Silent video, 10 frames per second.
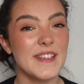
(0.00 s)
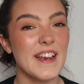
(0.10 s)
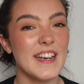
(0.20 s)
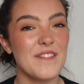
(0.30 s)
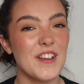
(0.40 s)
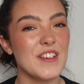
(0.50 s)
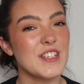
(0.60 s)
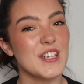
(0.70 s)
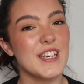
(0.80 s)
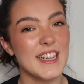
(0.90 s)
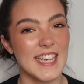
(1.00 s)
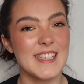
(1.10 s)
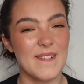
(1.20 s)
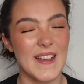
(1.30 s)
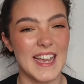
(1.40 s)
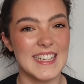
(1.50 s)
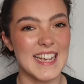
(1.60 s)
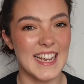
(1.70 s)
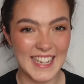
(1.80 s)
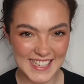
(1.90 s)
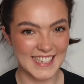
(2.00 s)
without any further ado, let's go ahead and get